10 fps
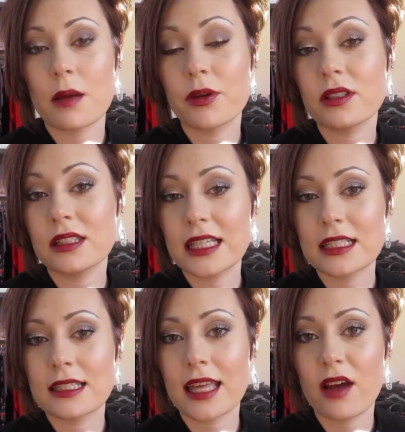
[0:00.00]
I'll put a
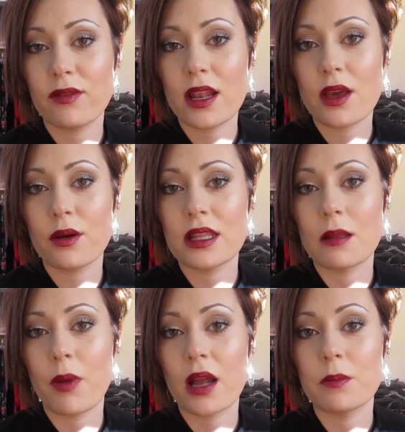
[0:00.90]
link to that video in
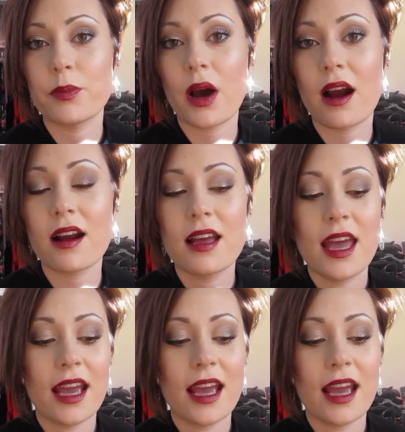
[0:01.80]
the bottom bar.